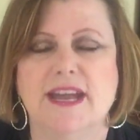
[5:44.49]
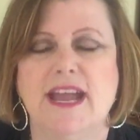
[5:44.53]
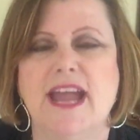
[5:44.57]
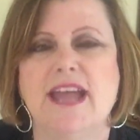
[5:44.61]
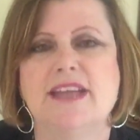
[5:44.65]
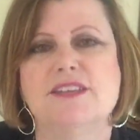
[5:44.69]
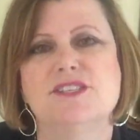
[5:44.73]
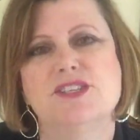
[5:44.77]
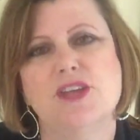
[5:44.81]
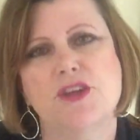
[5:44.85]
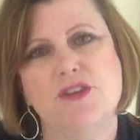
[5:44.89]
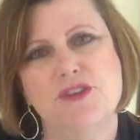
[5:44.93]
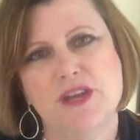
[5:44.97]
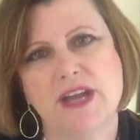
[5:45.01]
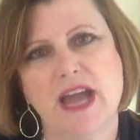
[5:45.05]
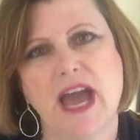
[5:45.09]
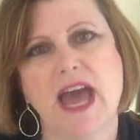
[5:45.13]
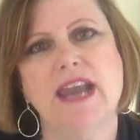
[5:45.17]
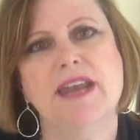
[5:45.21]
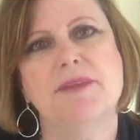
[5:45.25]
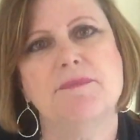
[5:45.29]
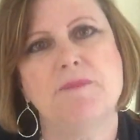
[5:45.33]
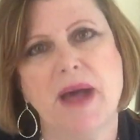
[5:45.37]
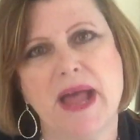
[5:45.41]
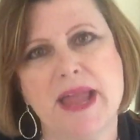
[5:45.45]
And so you
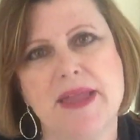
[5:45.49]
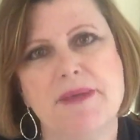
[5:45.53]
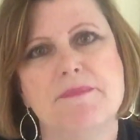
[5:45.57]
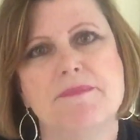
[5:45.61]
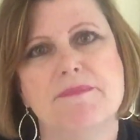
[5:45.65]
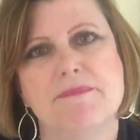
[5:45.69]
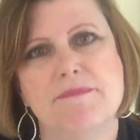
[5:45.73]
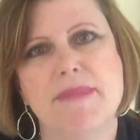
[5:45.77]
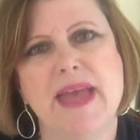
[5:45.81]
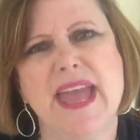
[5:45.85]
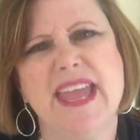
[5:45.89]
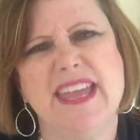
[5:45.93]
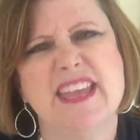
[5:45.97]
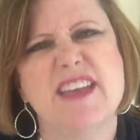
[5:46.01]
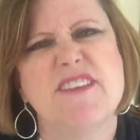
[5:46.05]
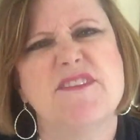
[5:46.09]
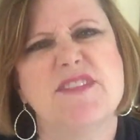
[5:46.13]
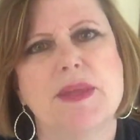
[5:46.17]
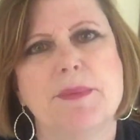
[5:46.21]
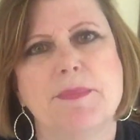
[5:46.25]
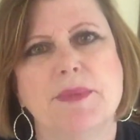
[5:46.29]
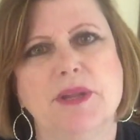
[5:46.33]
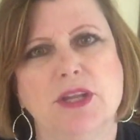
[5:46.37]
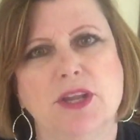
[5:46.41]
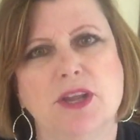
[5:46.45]
kind of may give
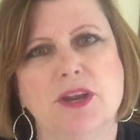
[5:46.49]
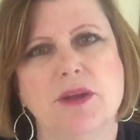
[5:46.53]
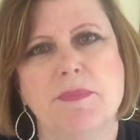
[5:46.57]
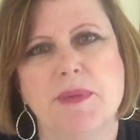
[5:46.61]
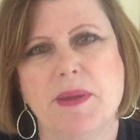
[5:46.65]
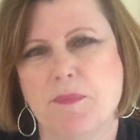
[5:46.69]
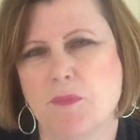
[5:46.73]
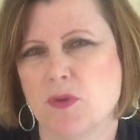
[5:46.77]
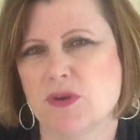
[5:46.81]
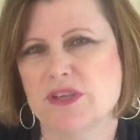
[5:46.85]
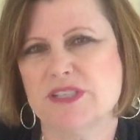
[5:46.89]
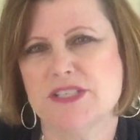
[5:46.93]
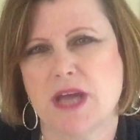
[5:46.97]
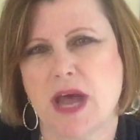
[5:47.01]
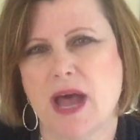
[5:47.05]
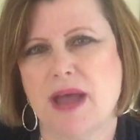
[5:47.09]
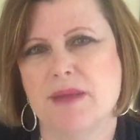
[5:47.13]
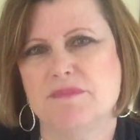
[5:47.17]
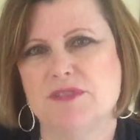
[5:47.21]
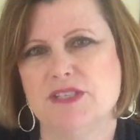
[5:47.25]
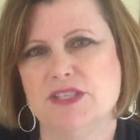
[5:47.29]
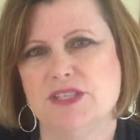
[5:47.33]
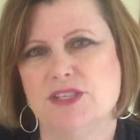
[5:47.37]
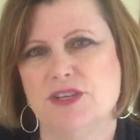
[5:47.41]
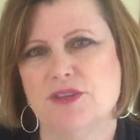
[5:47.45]
them a little bit more
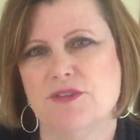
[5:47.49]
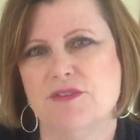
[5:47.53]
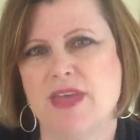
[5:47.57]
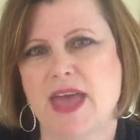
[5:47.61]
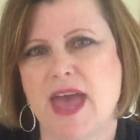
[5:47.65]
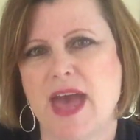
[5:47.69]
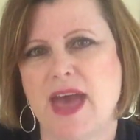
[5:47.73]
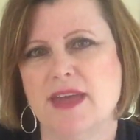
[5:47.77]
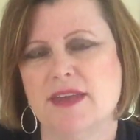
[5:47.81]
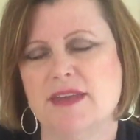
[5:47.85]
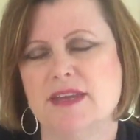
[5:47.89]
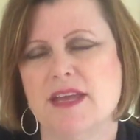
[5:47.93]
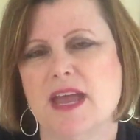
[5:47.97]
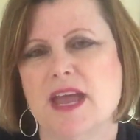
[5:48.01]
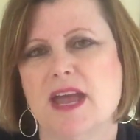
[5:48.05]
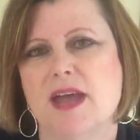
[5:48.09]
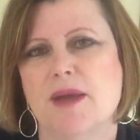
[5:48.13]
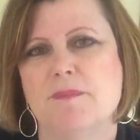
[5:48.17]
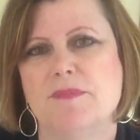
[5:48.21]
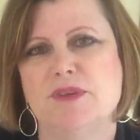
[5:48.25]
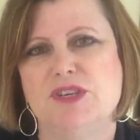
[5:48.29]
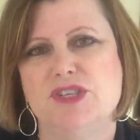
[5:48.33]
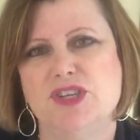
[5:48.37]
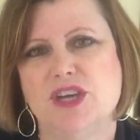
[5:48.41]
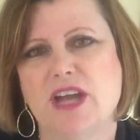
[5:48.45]
time to do that,
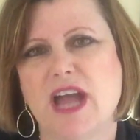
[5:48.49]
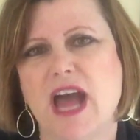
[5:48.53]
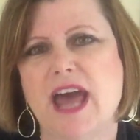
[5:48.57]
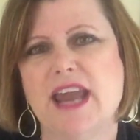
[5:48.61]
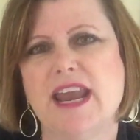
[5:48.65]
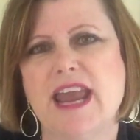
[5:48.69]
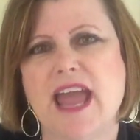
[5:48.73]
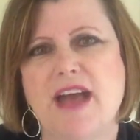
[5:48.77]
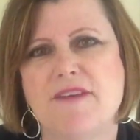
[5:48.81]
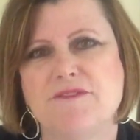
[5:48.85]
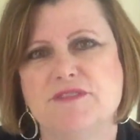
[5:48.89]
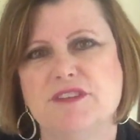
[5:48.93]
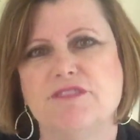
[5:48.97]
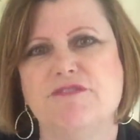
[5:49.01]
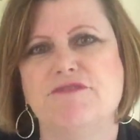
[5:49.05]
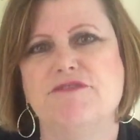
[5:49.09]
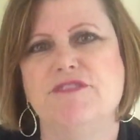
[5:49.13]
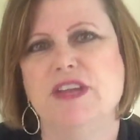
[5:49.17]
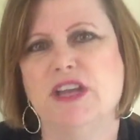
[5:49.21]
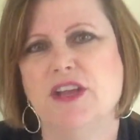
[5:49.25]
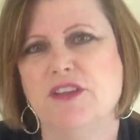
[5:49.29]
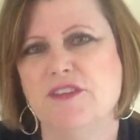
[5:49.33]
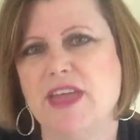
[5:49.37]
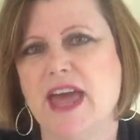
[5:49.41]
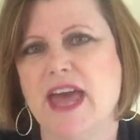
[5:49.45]
but you kind of have to
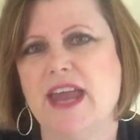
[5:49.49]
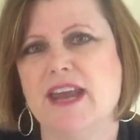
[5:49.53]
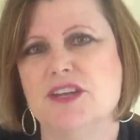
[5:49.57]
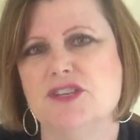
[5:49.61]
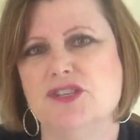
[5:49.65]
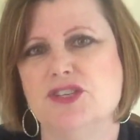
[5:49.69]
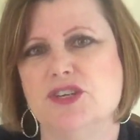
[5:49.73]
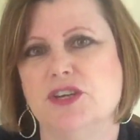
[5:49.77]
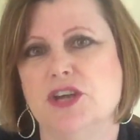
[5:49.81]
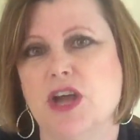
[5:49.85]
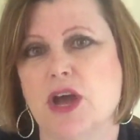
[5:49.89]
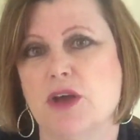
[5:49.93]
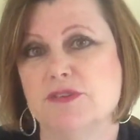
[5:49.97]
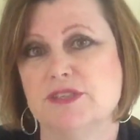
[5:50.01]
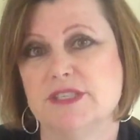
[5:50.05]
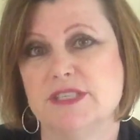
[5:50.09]
feel that as you go.